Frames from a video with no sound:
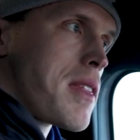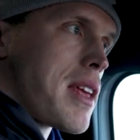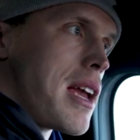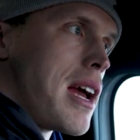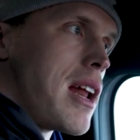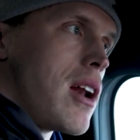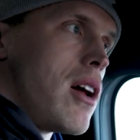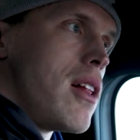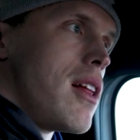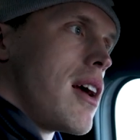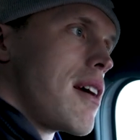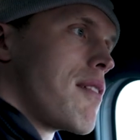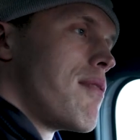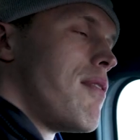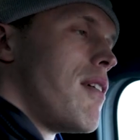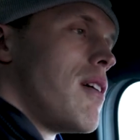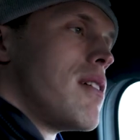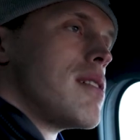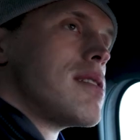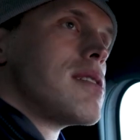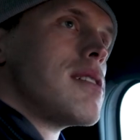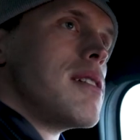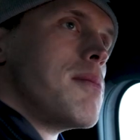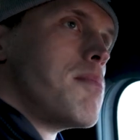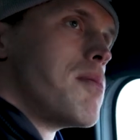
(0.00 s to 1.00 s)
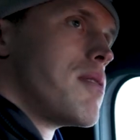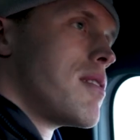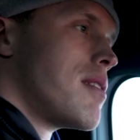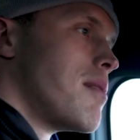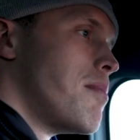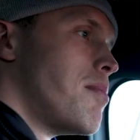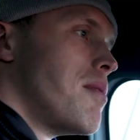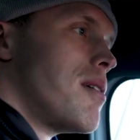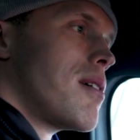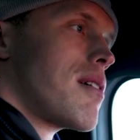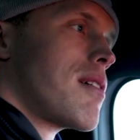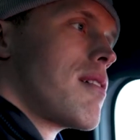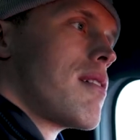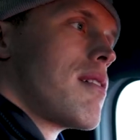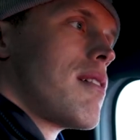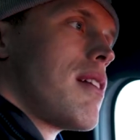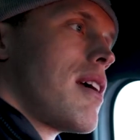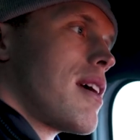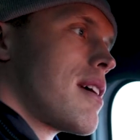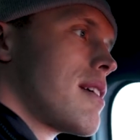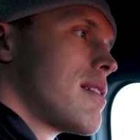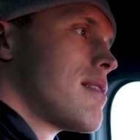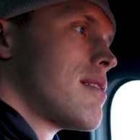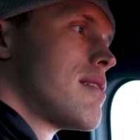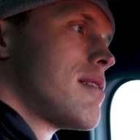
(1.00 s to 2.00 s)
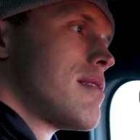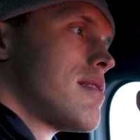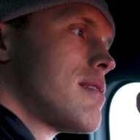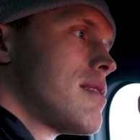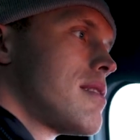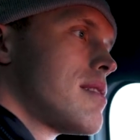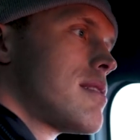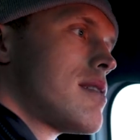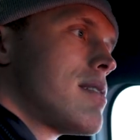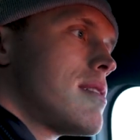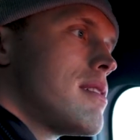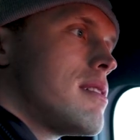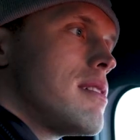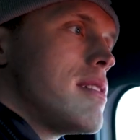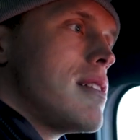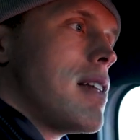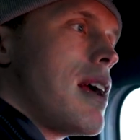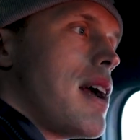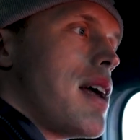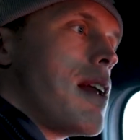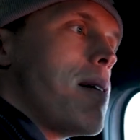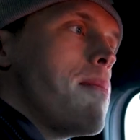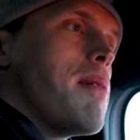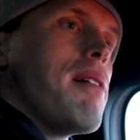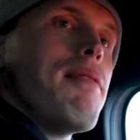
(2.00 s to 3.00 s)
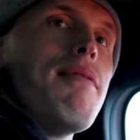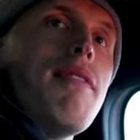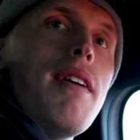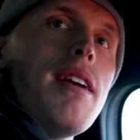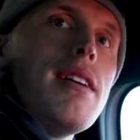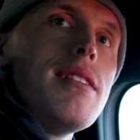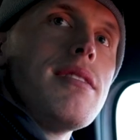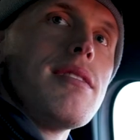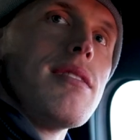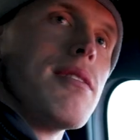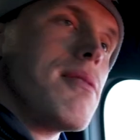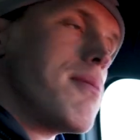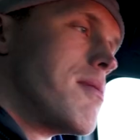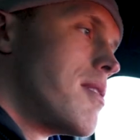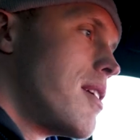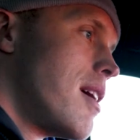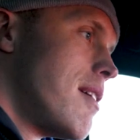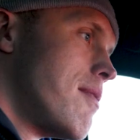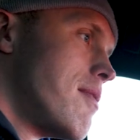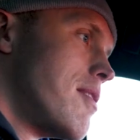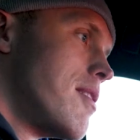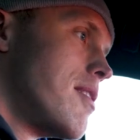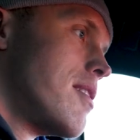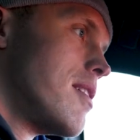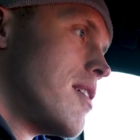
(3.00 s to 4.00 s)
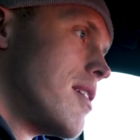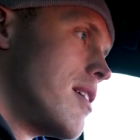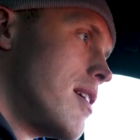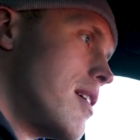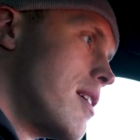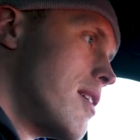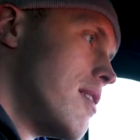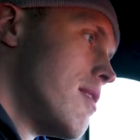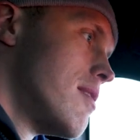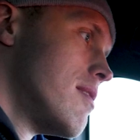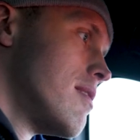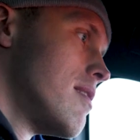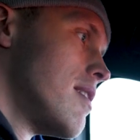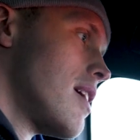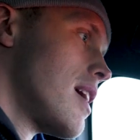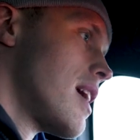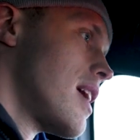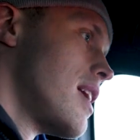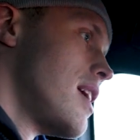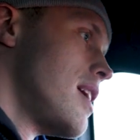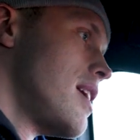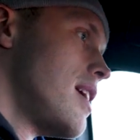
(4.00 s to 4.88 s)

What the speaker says: and I'll like fall asleep with the book like laying on my face or whatever, you know, like an